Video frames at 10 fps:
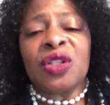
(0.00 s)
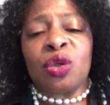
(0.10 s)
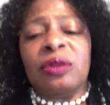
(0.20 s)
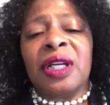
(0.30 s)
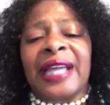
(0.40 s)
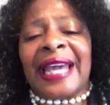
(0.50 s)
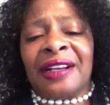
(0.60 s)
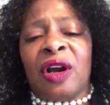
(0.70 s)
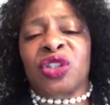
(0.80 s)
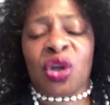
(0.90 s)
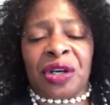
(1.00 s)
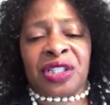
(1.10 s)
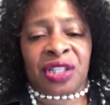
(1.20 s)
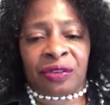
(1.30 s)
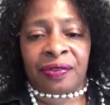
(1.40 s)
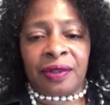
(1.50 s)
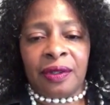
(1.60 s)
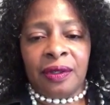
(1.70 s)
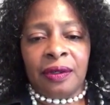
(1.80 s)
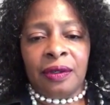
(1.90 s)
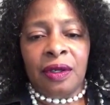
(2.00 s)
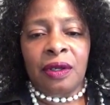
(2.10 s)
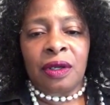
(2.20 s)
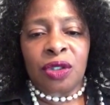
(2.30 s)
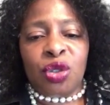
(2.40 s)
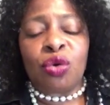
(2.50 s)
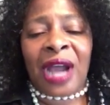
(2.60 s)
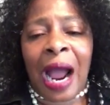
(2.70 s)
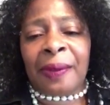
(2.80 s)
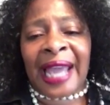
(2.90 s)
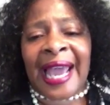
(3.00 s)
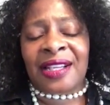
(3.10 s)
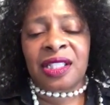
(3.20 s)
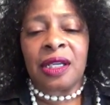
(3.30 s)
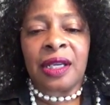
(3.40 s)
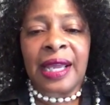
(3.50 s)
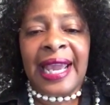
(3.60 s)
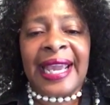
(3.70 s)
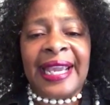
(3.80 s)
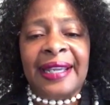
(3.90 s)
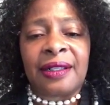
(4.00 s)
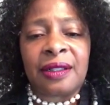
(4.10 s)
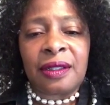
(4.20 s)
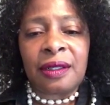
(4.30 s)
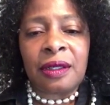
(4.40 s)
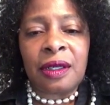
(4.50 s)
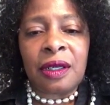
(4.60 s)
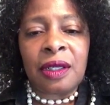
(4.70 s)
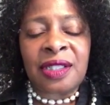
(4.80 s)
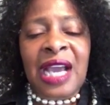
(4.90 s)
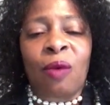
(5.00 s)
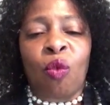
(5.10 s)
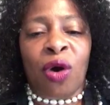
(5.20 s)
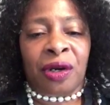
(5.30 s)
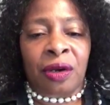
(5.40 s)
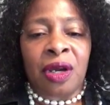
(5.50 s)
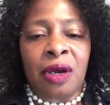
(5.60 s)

to look at an alternative to Comcast and Time Warner.